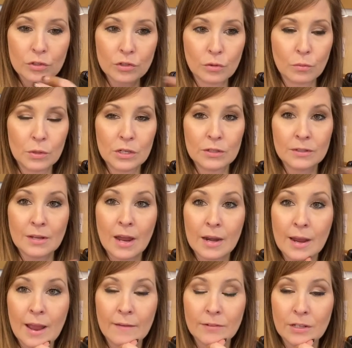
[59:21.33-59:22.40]
So we just kind
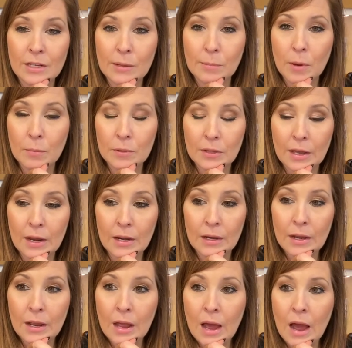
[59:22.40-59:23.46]
of have to keep up with that
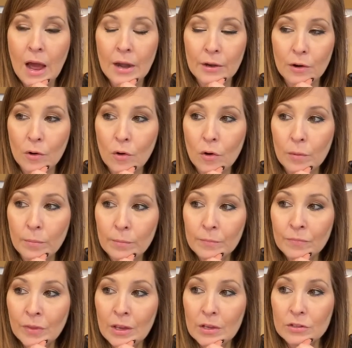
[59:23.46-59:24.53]
on our own.
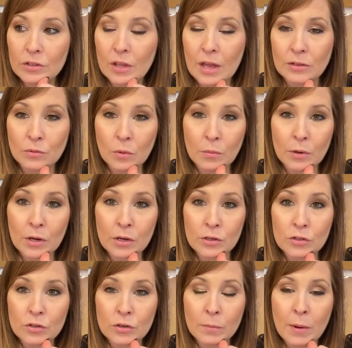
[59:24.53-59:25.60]
So that's what we're going
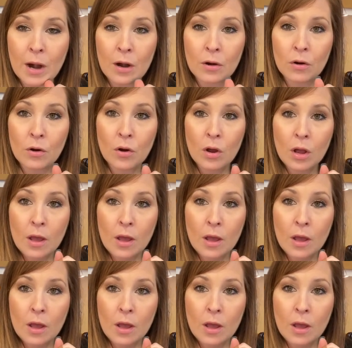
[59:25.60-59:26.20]
to do tomorrow.